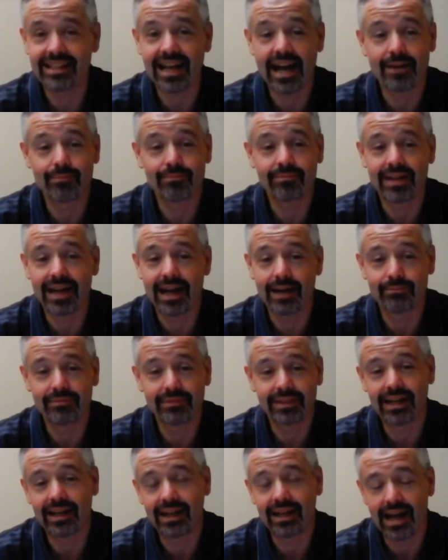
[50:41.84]
I'm
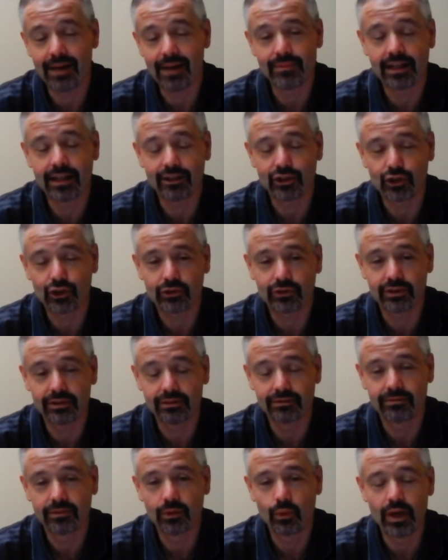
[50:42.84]
not.
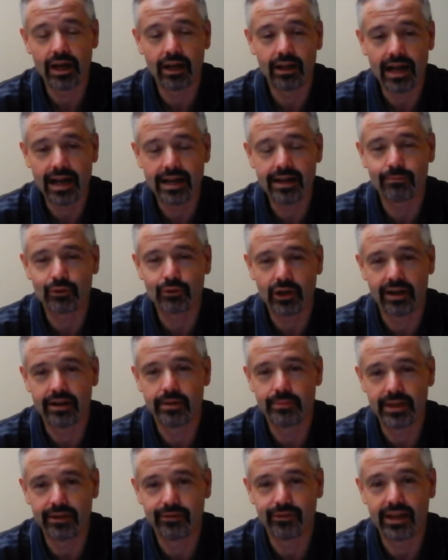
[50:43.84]
Well, I am trying to
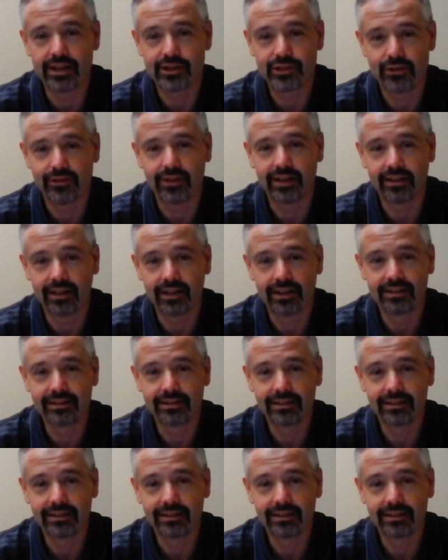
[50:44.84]
be evasive on that.